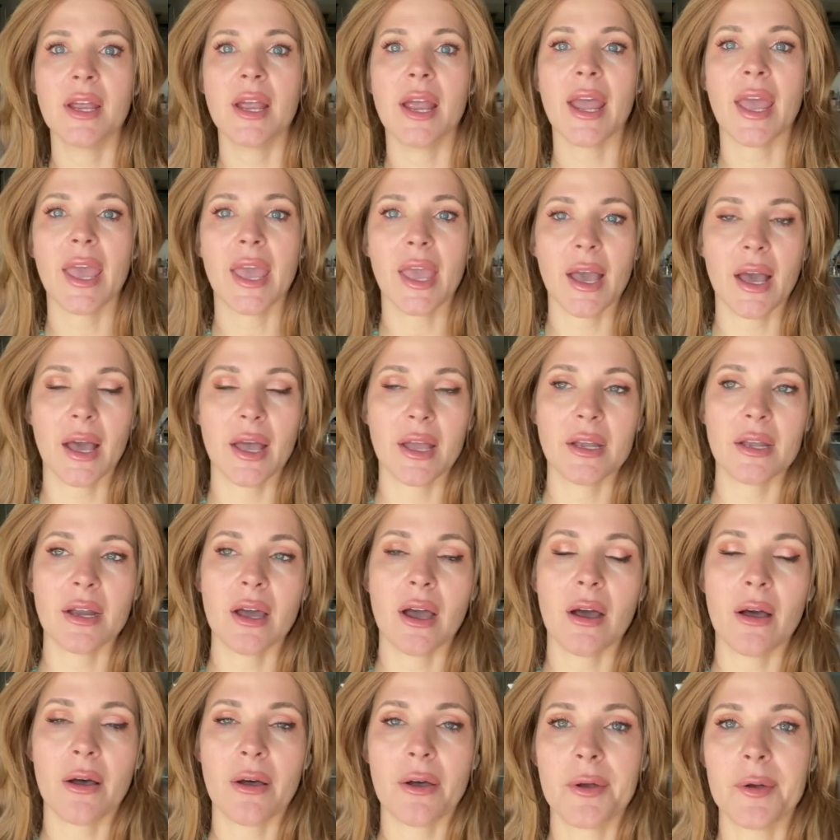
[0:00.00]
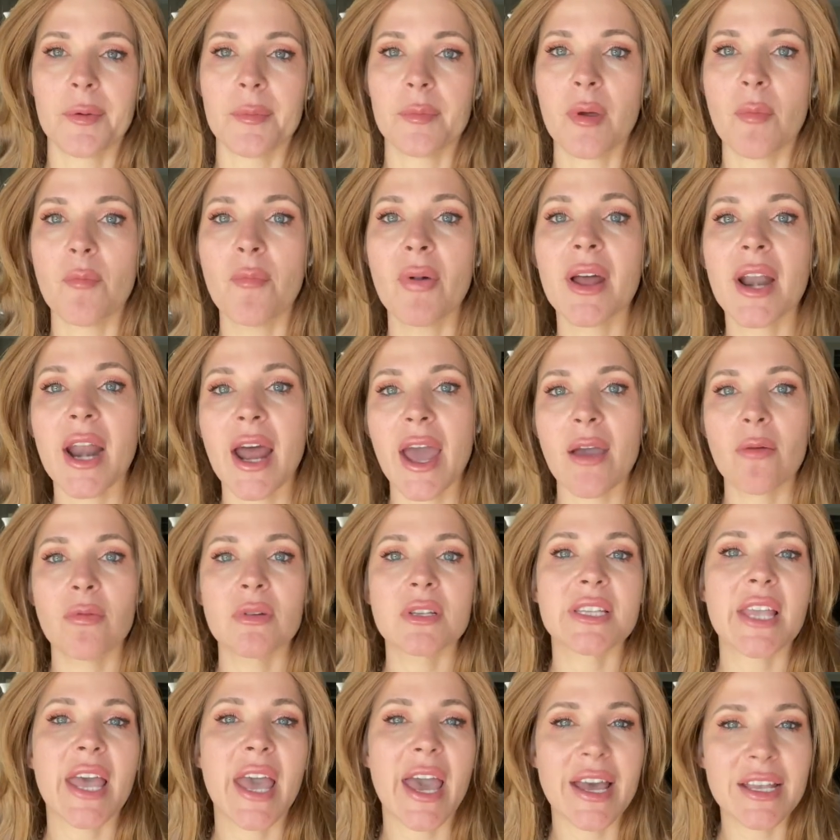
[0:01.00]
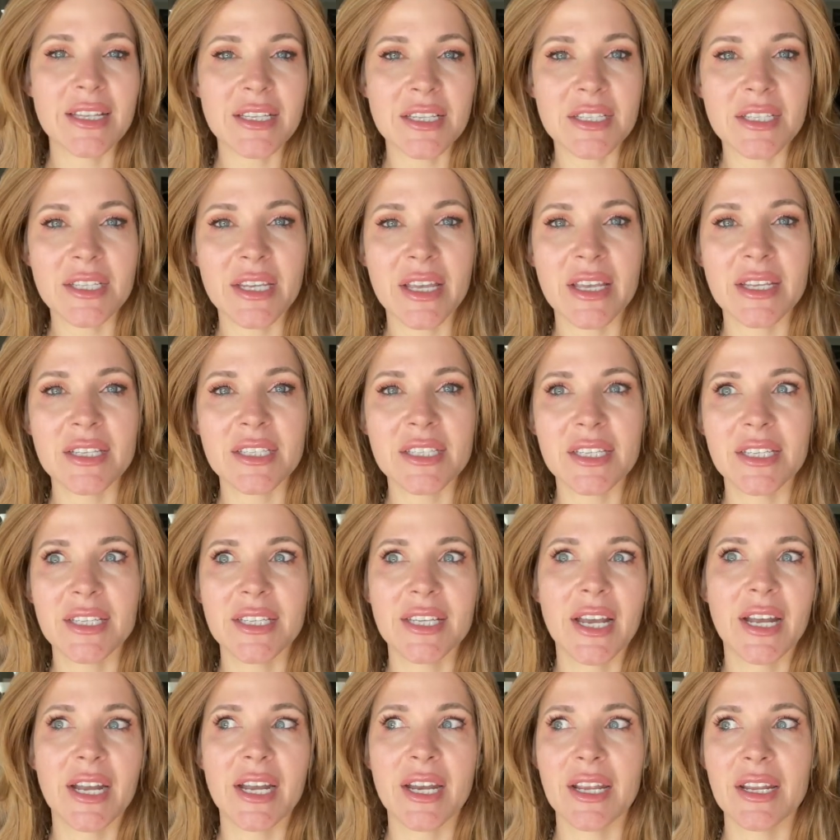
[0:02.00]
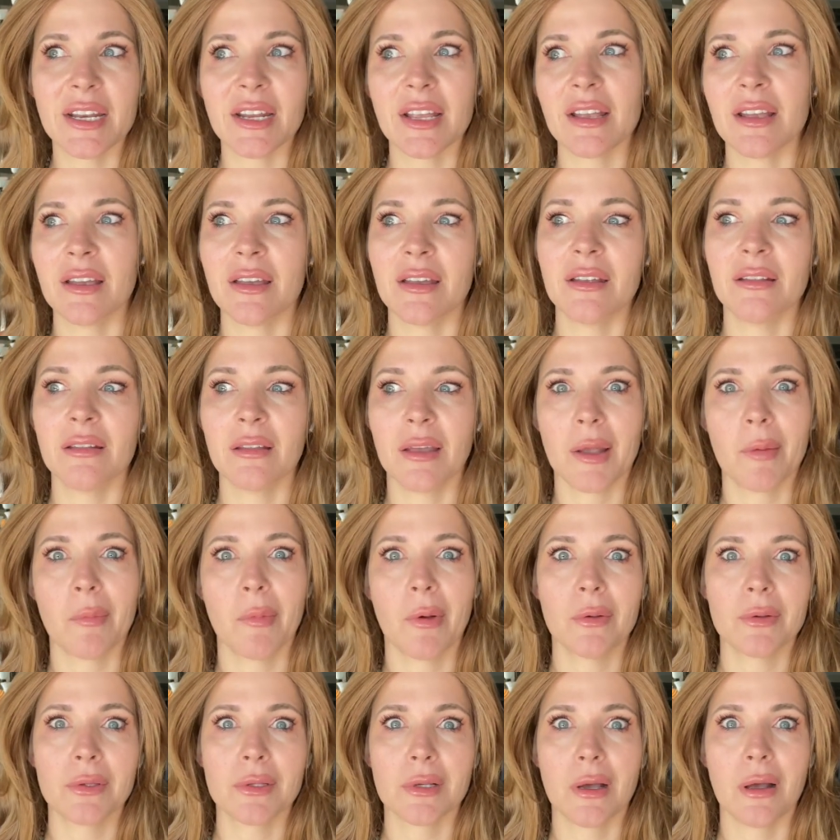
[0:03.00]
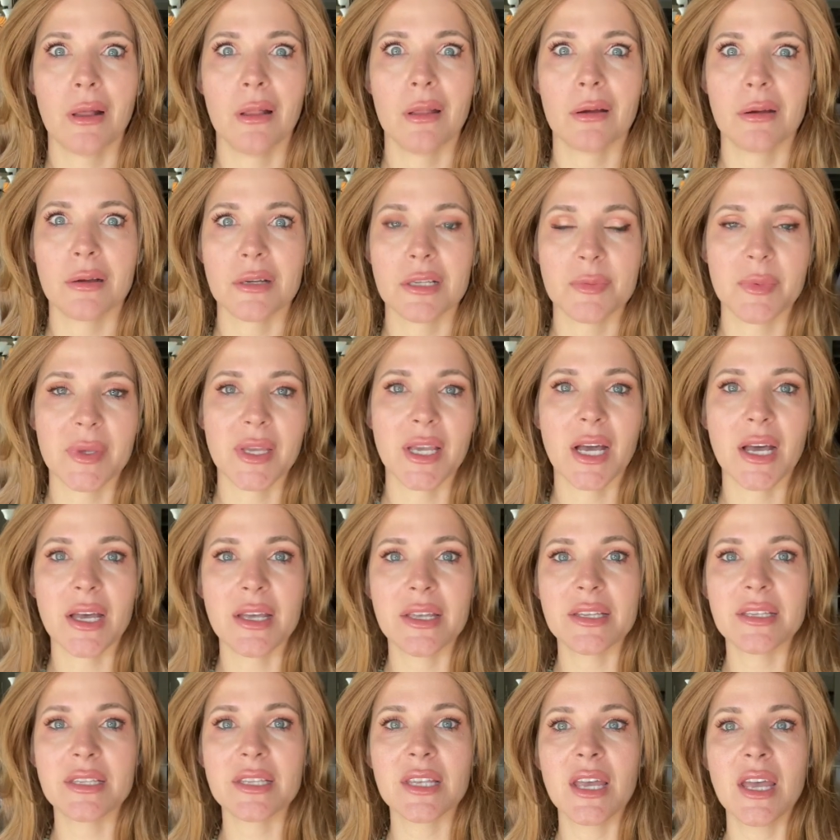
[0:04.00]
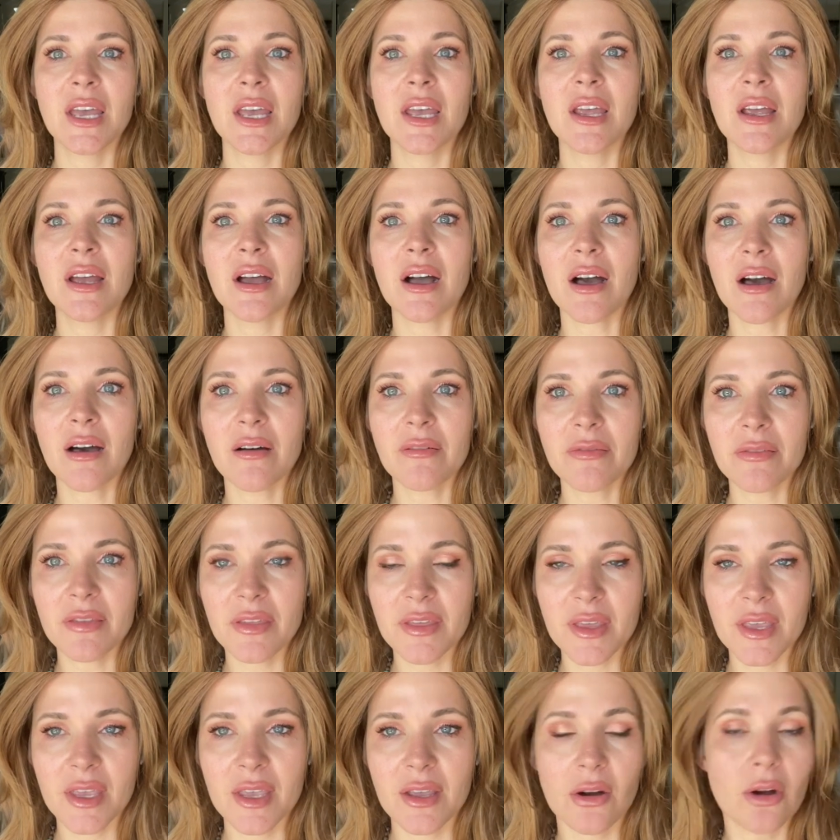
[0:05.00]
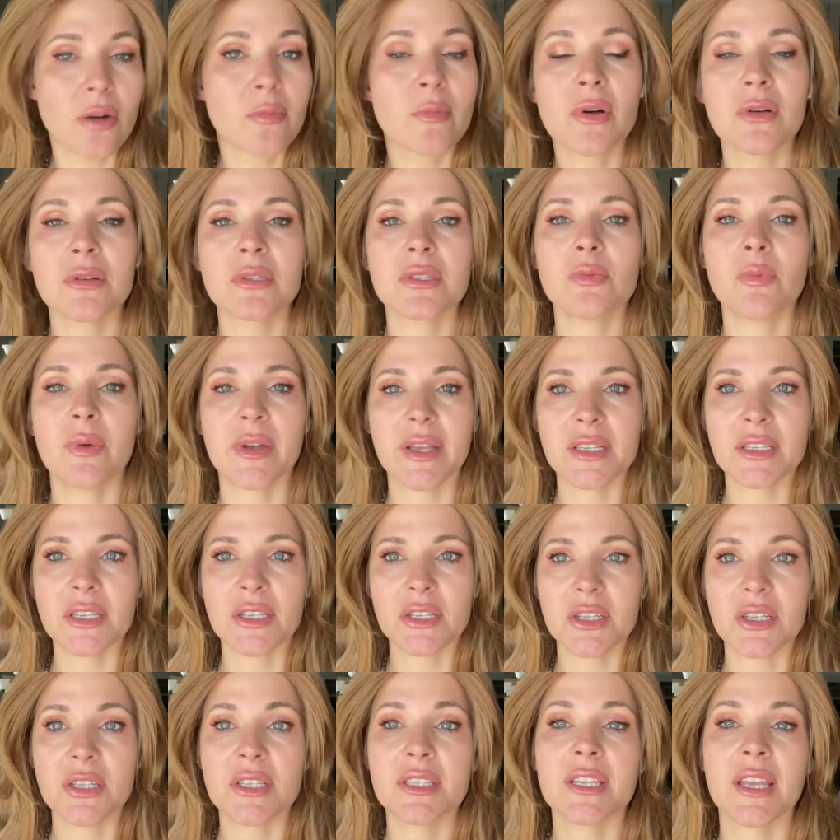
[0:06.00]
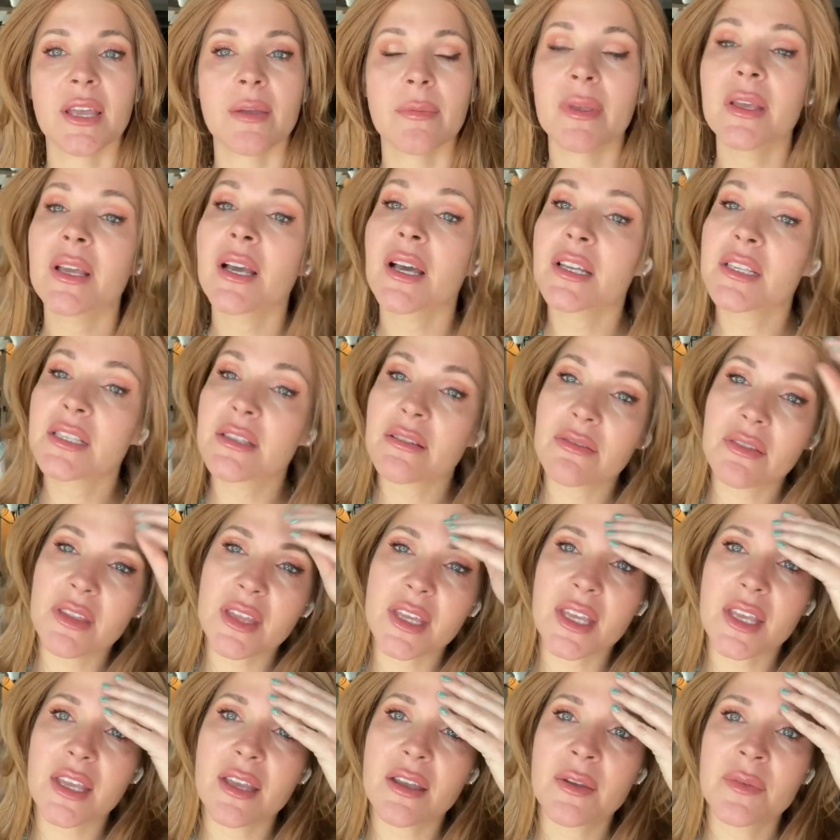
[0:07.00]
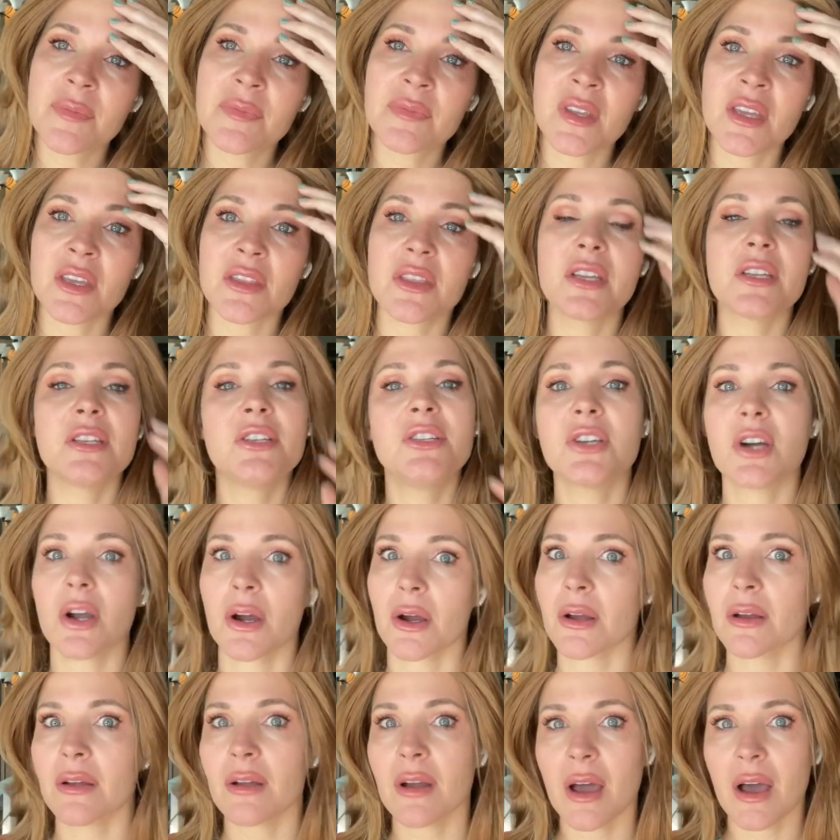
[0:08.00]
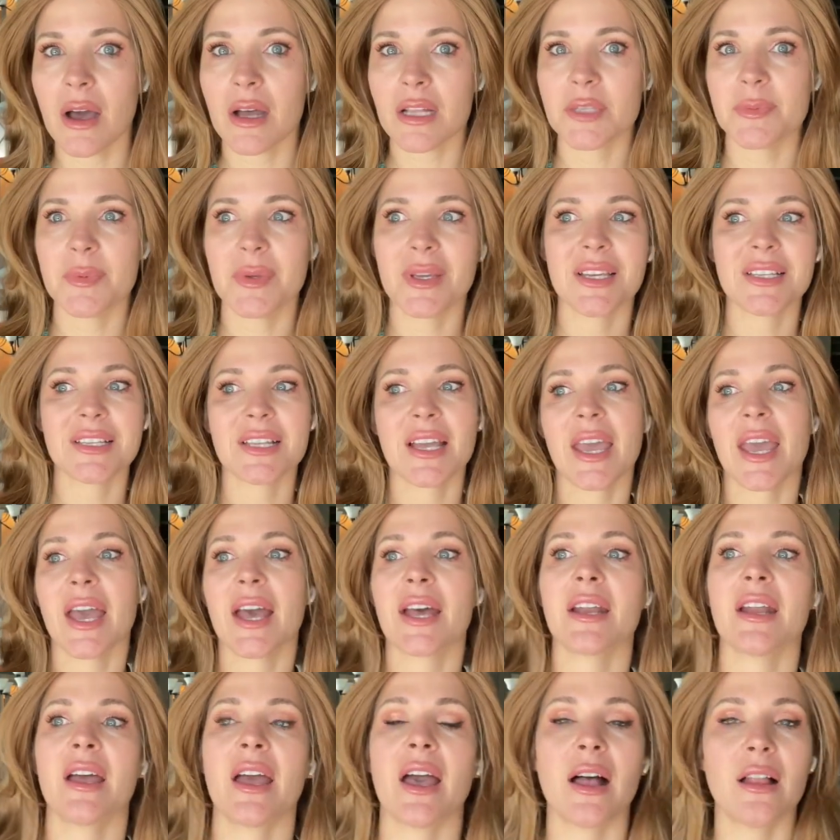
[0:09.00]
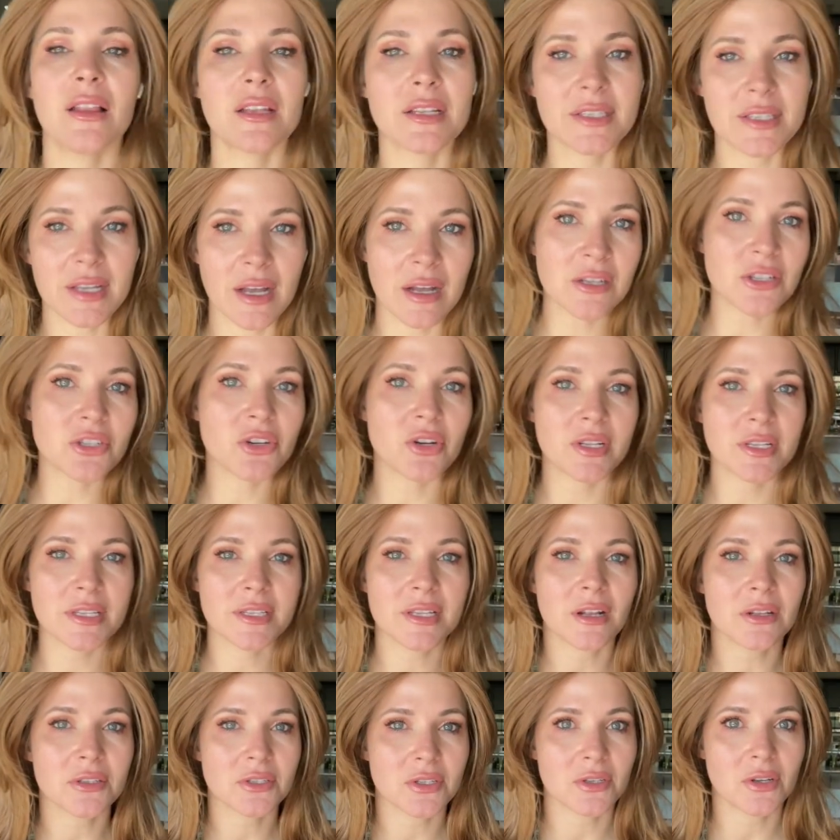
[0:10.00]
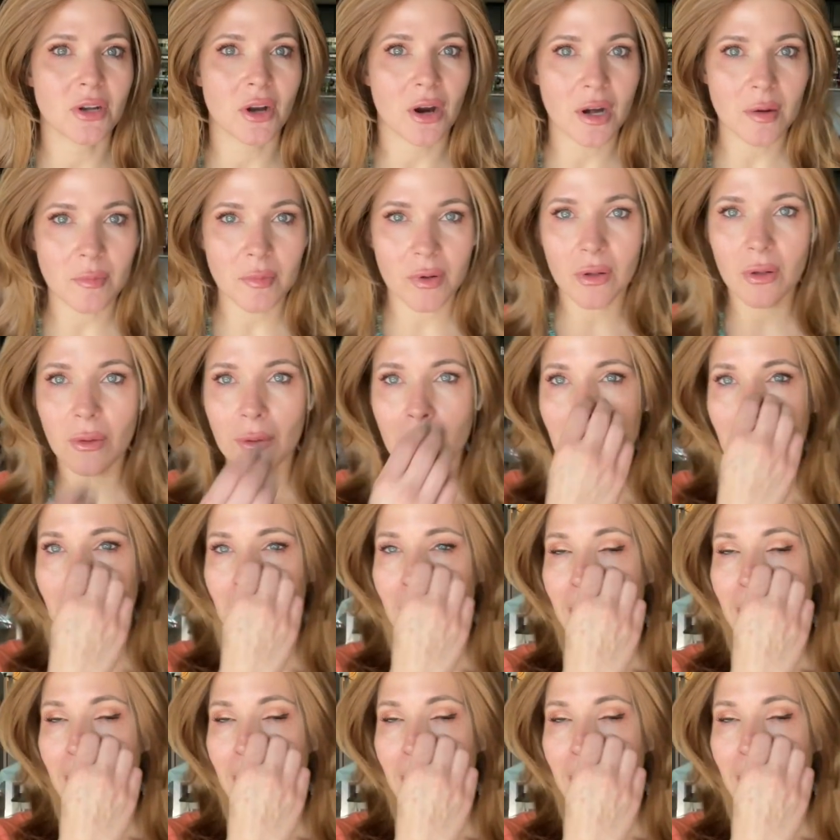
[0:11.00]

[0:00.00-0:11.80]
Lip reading: And, but I was hesitant to get it in like most colors because of the, or most wigs I should say, because of the dark knots, because I had an Alessandra in salted caramel